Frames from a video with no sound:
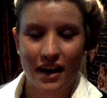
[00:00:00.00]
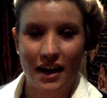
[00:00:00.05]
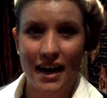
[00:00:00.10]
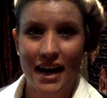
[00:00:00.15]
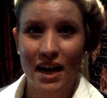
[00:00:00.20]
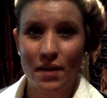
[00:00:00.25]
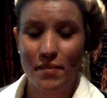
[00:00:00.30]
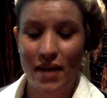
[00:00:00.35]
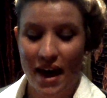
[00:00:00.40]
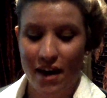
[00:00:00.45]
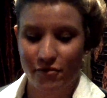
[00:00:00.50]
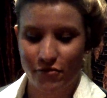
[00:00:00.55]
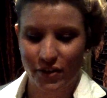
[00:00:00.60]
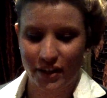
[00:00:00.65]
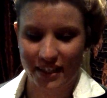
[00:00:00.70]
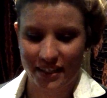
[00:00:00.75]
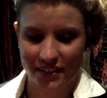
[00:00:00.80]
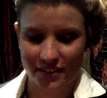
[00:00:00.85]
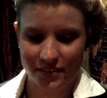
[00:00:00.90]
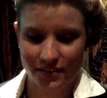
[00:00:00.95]
I am
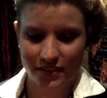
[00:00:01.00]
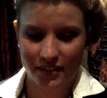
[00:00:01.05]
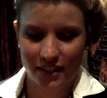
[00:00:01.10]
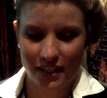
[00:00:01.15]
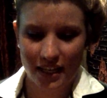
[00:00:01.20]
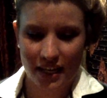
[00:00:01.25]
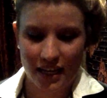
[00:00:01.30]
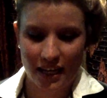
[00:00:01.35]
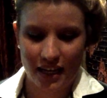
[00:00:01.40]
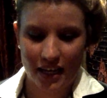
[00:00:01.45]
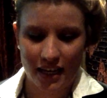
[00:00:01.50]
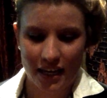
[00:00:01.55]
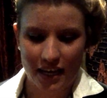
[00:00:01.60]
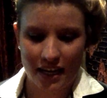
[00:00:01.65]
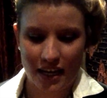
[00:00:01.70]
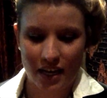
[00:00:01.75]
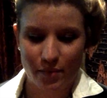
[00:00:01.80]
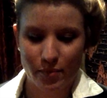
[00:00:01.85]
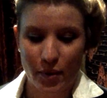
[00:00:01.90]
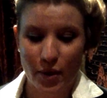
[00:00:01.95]
African,
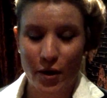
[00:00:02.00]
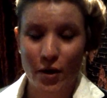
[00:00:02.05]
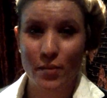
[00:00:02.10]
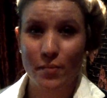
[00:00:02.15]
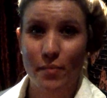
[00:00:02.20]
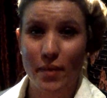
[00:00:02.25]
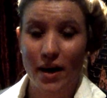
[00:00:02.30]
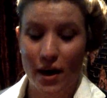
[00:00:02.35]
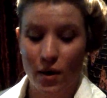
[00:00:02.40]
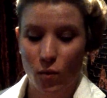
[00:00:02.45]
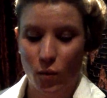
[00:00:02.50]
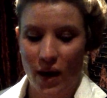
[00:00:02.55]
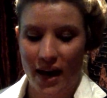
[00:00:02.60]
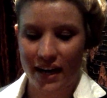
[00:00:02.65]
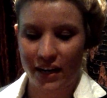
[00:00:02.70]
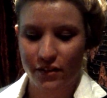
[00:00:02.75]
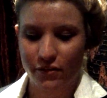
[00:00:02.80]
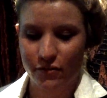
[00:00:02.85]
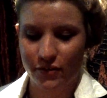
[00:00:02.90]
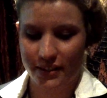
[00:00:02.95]
a poem by
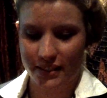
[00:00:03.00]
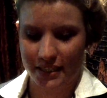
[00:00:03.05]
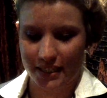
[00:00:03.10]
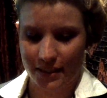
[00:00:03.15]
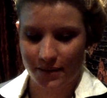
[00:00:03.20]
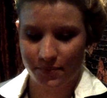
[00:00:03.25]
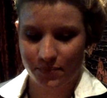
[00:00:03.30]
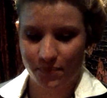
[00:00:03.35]
Wayne Visser.